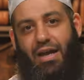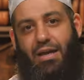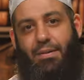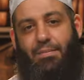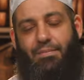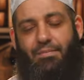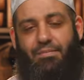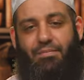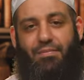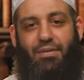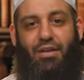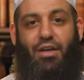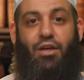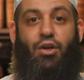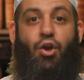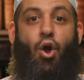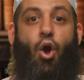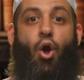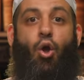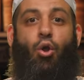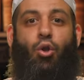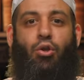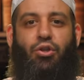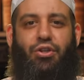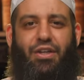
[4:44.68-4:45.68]
I'm in
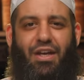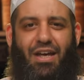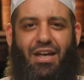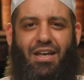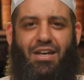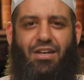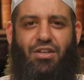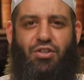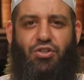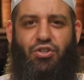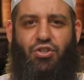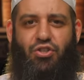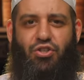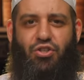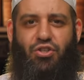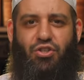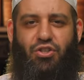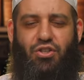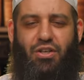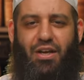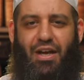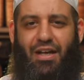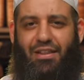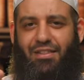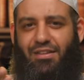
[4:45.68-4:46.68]
old
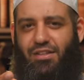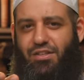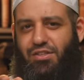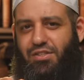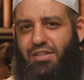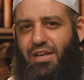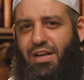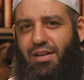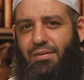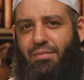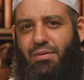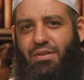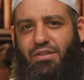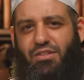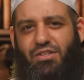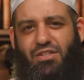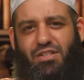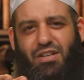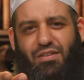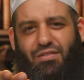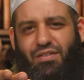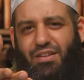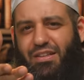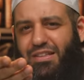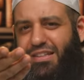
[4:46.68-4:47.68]
age, at this time he's
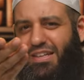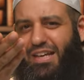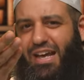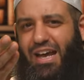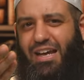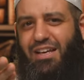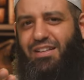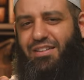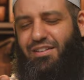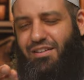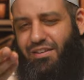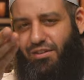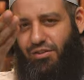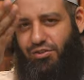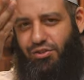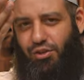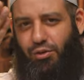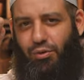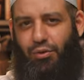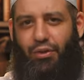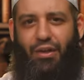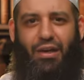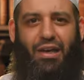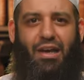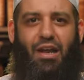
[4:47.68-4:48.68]
70, 80 years
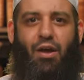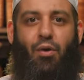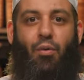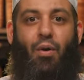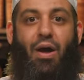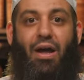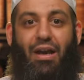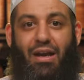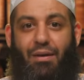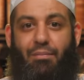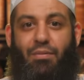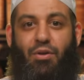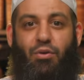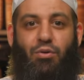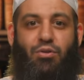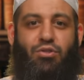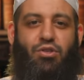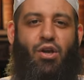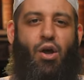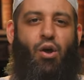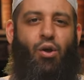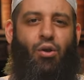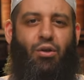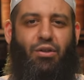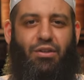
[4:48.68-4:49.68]
old, Allahu A'lam, he was
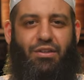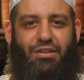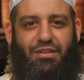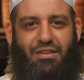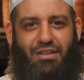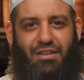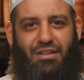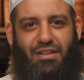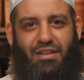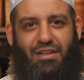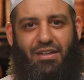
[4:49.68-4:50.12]
old.